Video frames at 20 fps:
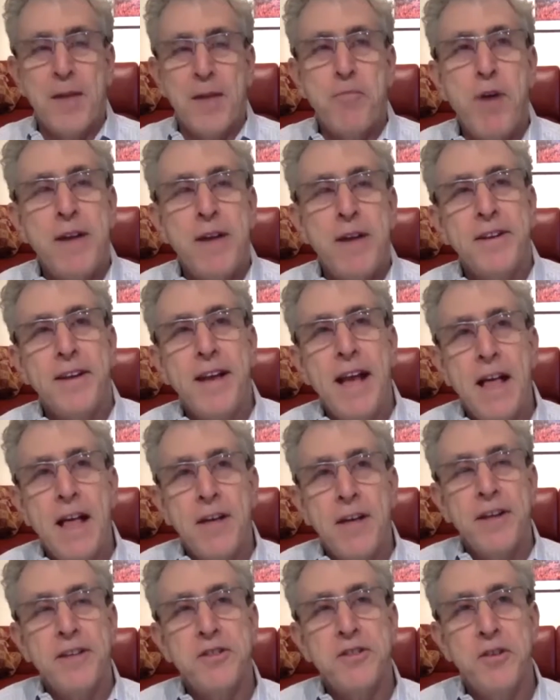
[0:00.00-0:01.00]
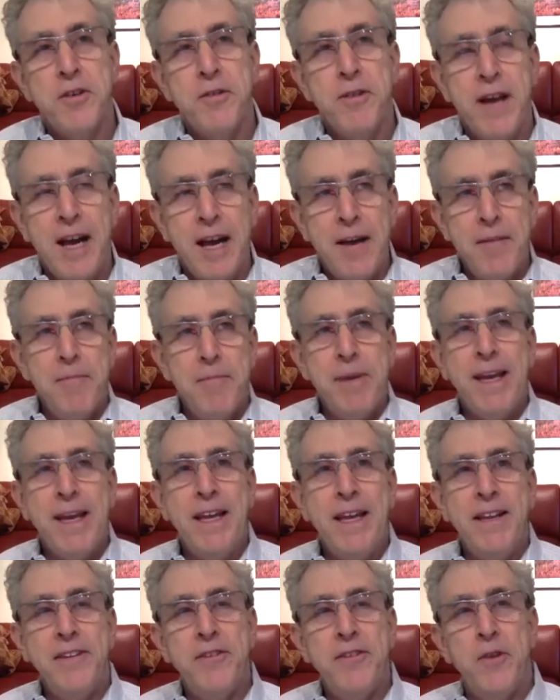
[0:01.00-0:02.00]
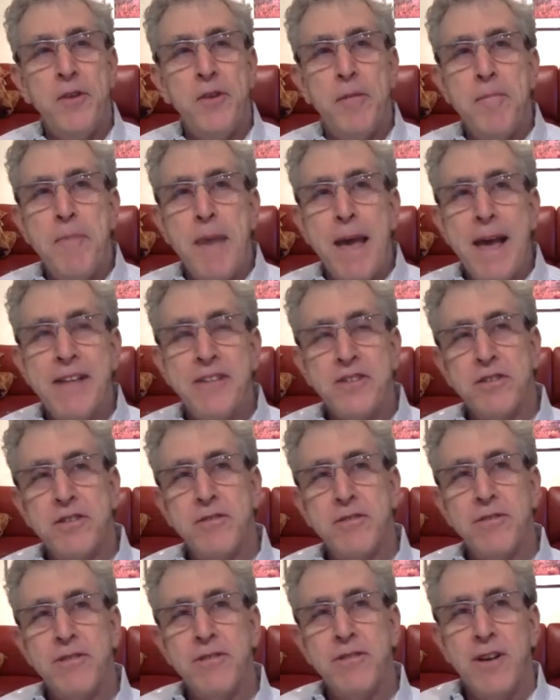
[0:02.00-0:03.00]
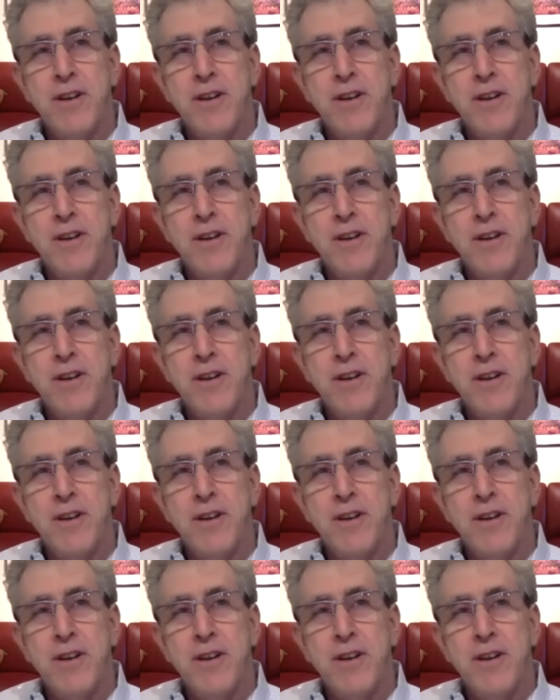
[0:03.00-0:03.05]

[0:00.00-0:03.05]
practicality, so I'm beginning to imagine